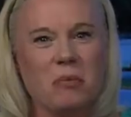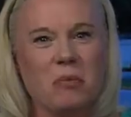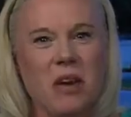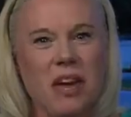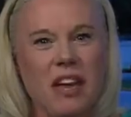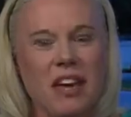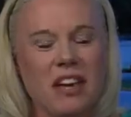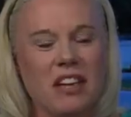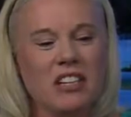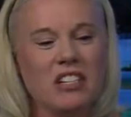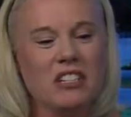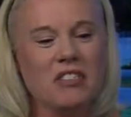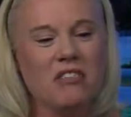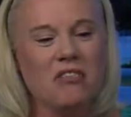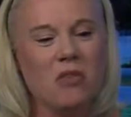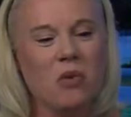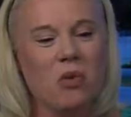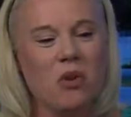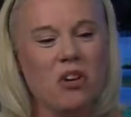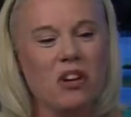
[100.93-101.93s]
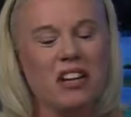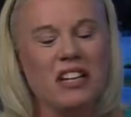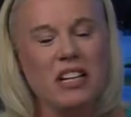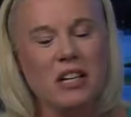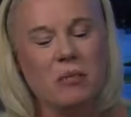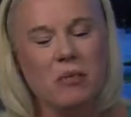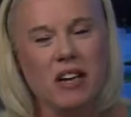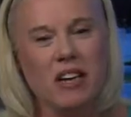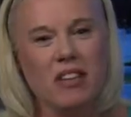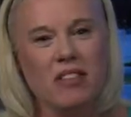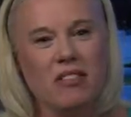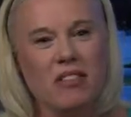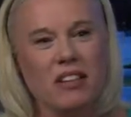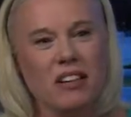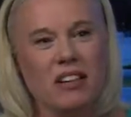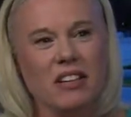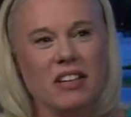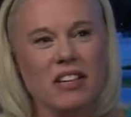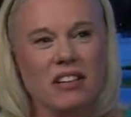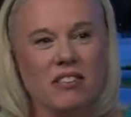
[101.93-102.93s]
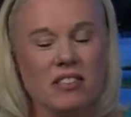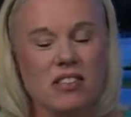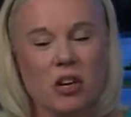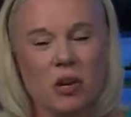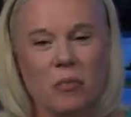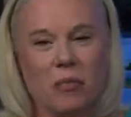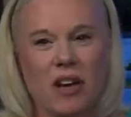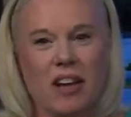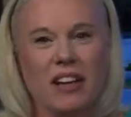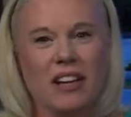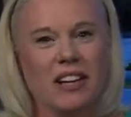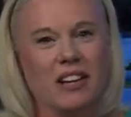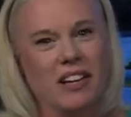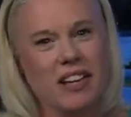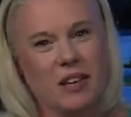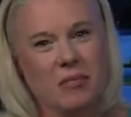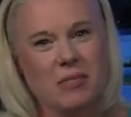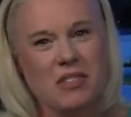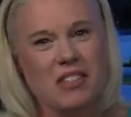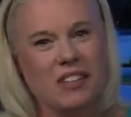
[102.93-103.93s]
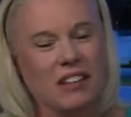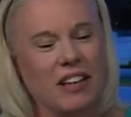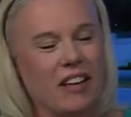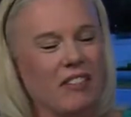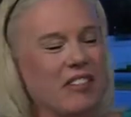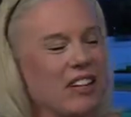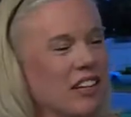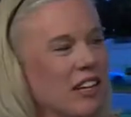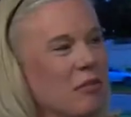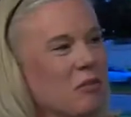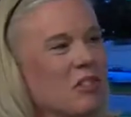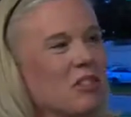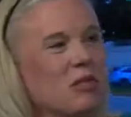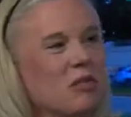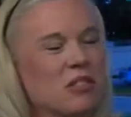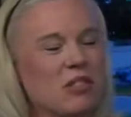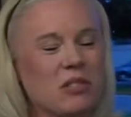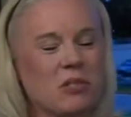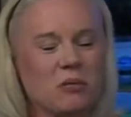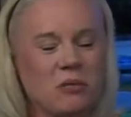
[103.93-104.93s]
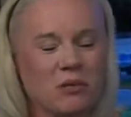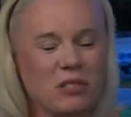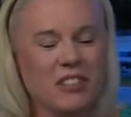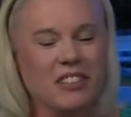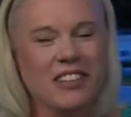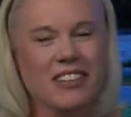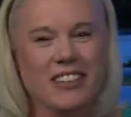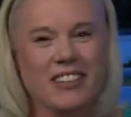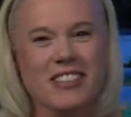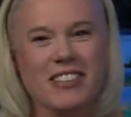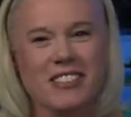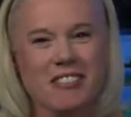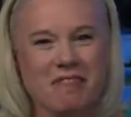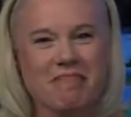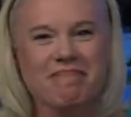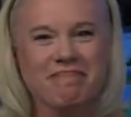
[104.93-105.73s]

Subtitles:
page for anybody that gives her money. It comes to Life Dynamics, which is really awesome.